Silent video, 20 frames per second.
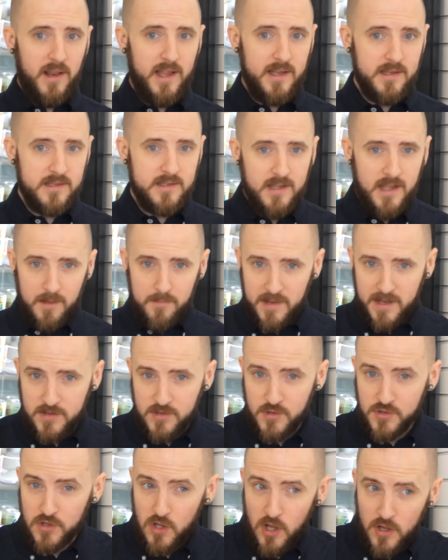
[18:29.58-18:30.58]
of plants, and that
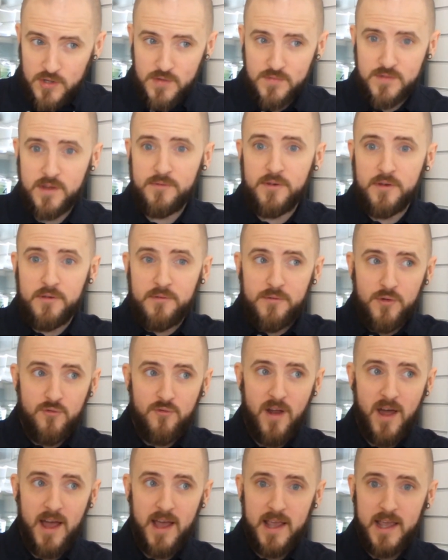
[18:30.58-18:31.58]
means there's lots of different
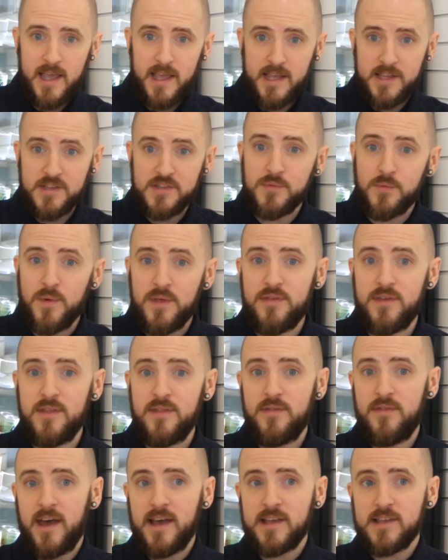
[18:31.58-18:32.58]
varieties
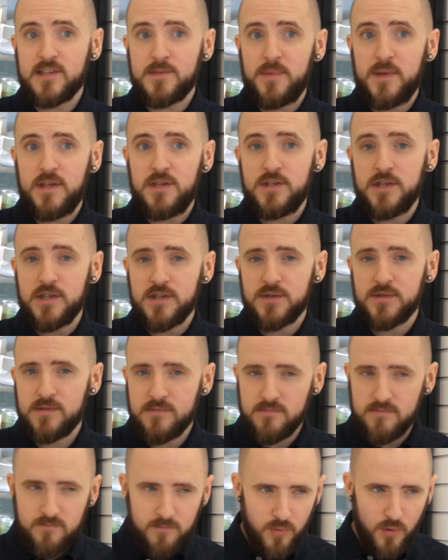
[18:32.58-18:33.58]
within that
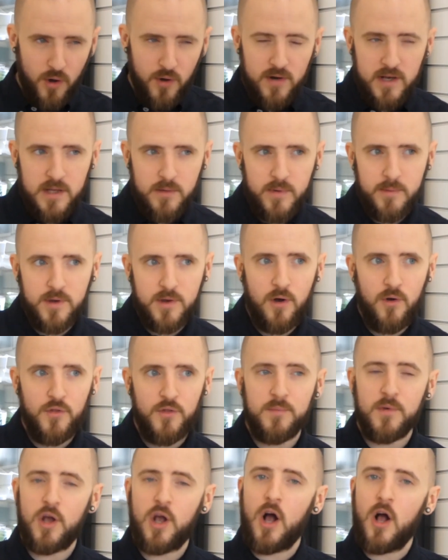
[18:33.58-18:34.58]
species. Broadly we would
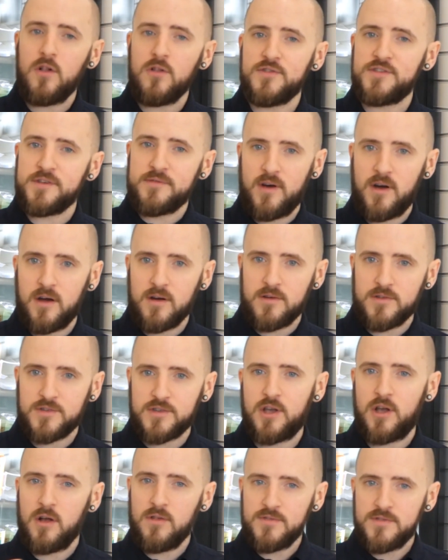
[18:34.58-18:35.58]
call them
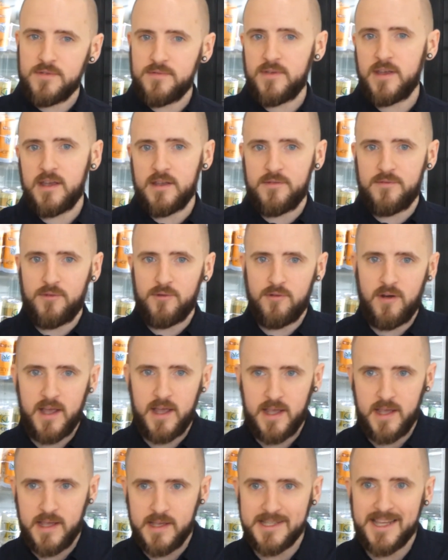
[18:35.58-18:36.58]
cultivars, cultivated
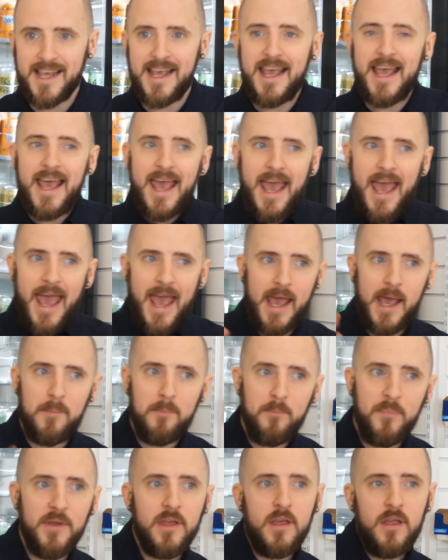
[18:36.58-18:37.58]
varieties.
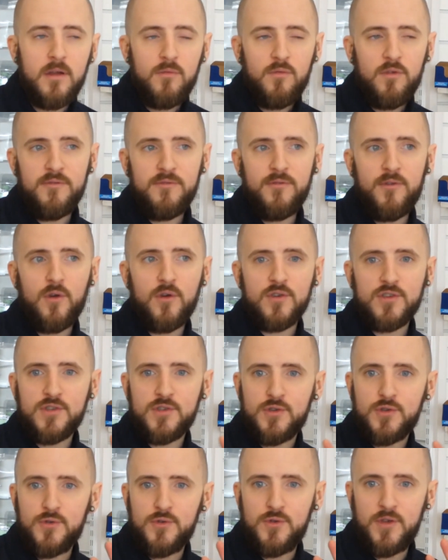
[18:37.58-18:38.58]
Hemp
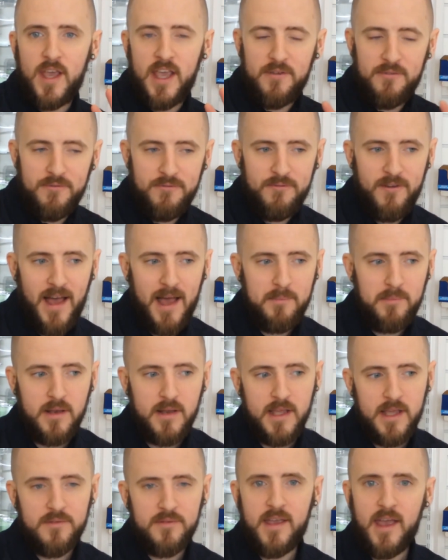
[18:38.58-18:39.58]
refers to a
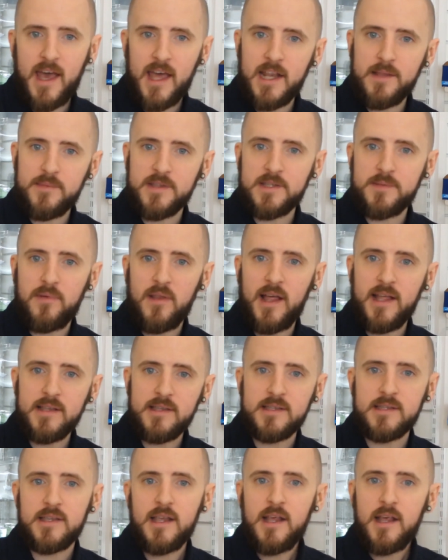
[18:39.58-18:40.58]
family of cannabis
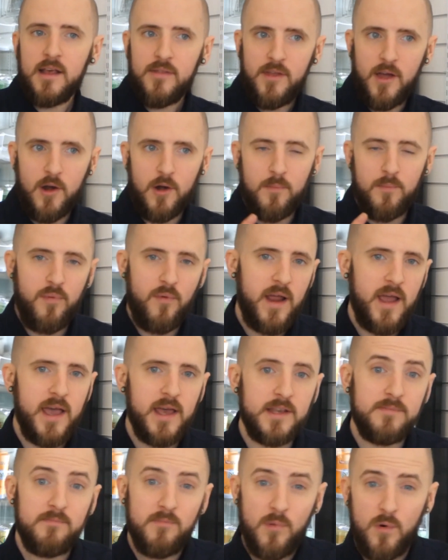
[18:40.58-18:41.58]
plants that are
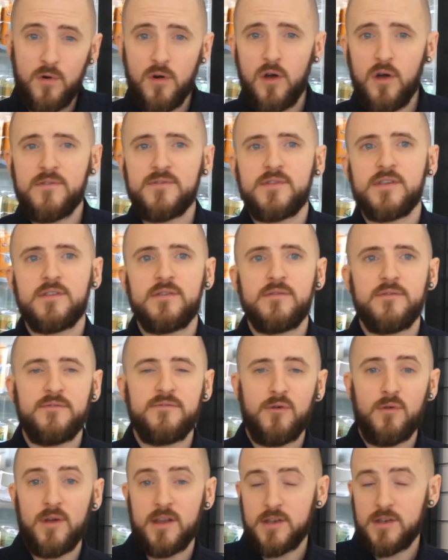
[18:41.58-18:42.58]
bred more
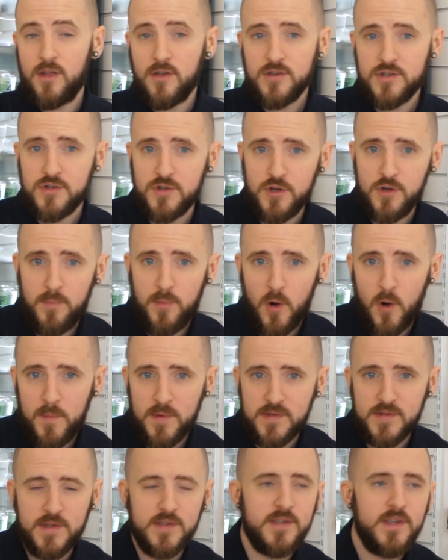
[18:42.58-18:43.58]
often for industrial
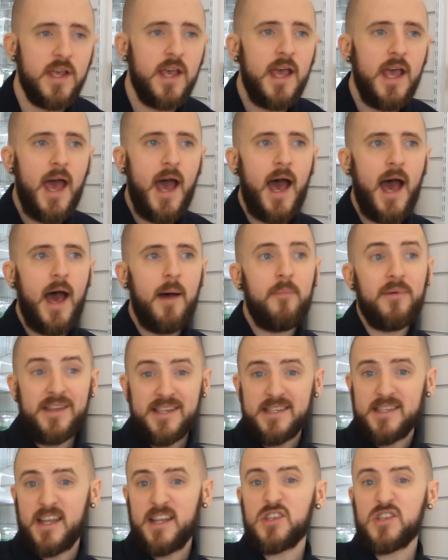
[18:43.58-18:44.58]
purposes,
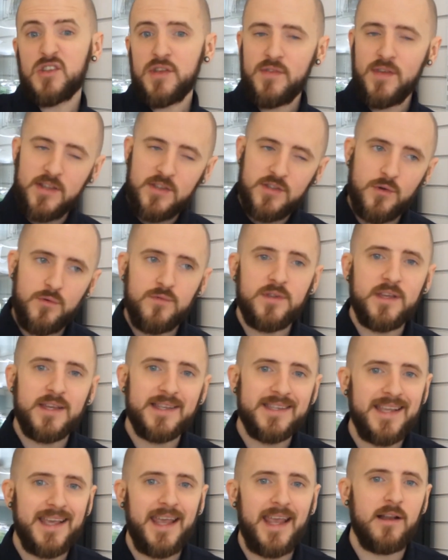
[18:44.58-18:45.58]
but essentially they
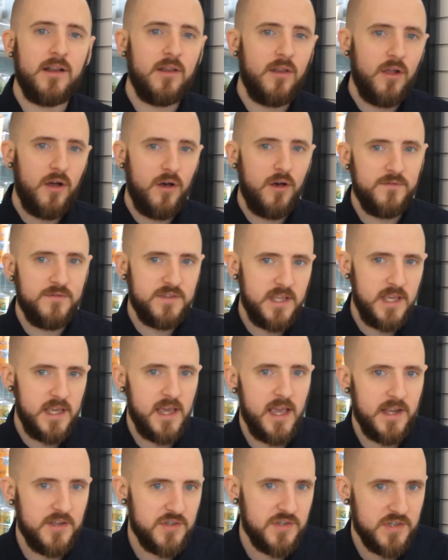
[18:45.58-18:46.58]
don't contain a lot of
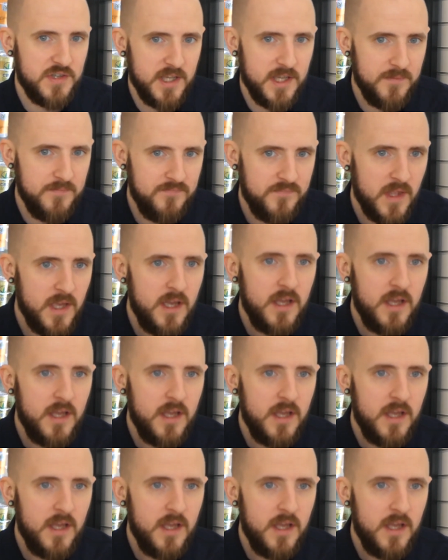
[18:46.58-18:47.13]
THC.